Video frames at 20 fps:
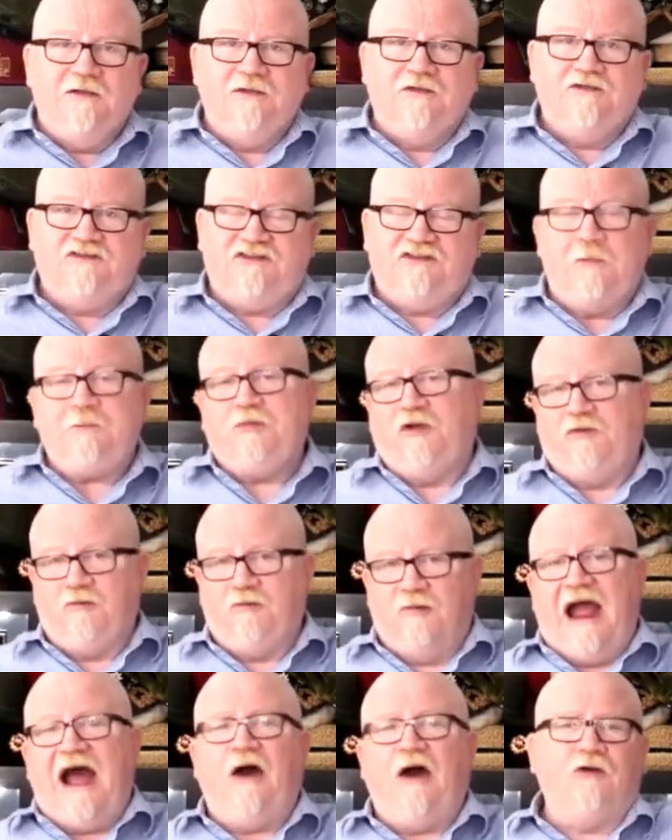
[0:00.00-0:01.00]
separate
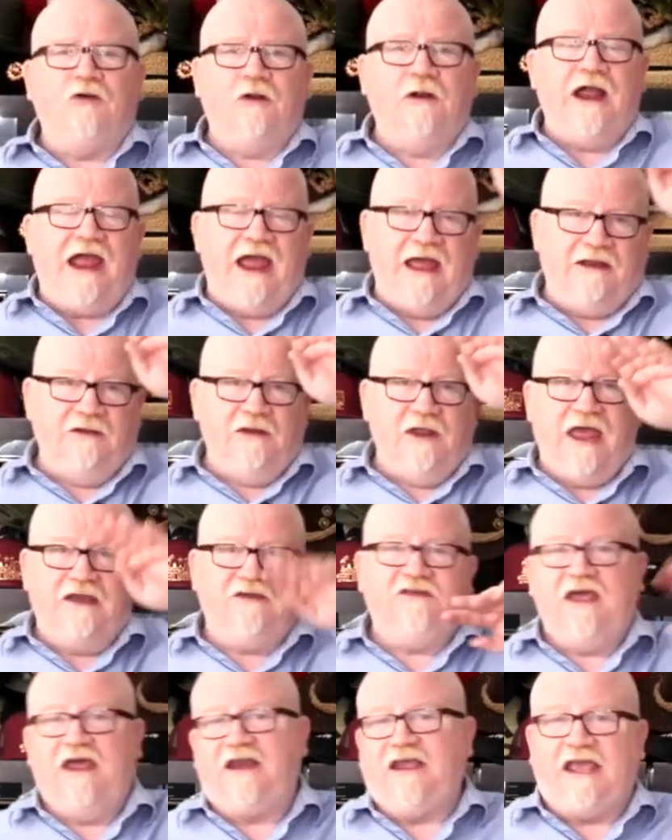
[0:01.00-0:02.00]
router and
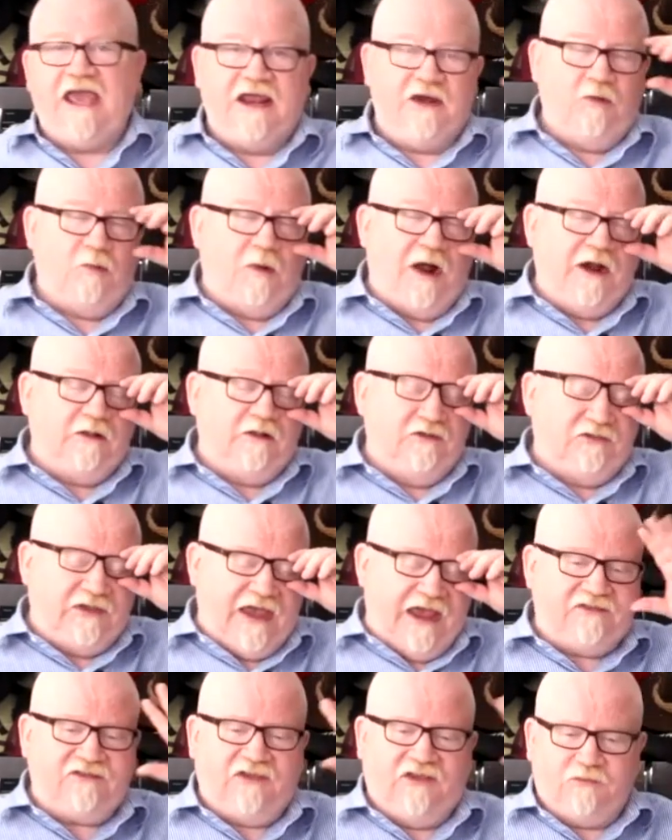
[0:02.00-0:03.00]
dedicated wireless
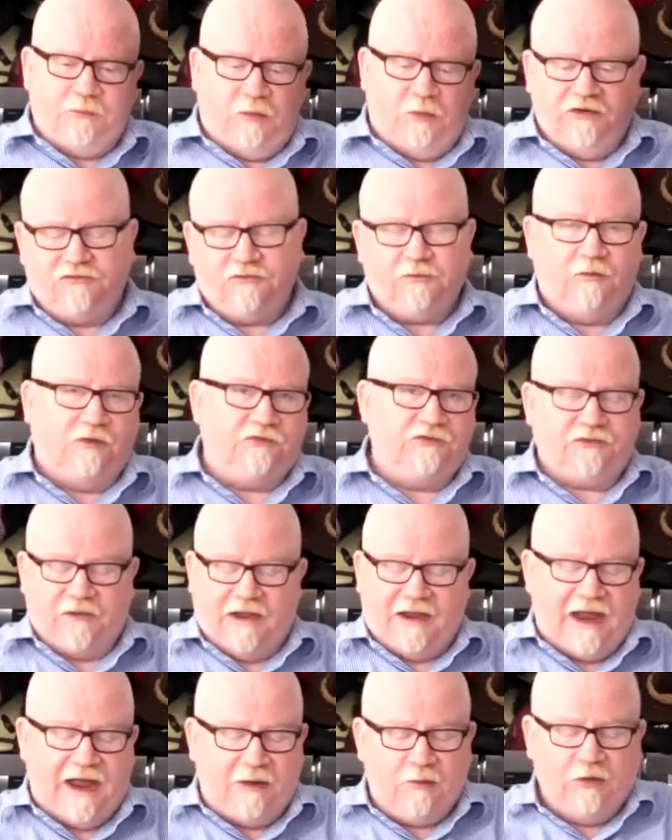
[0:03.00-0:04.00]
access points world. So
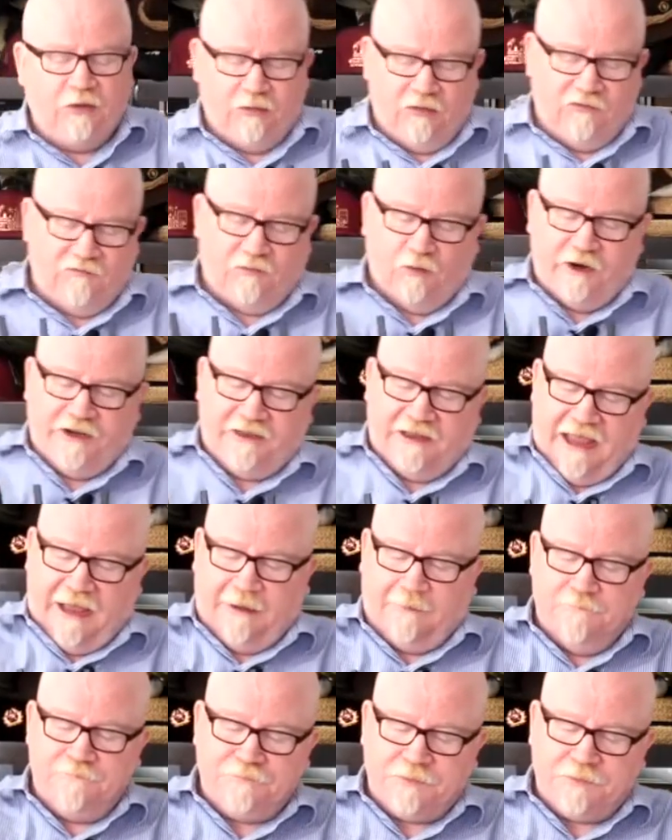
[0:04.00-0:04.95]
I want to avoid that.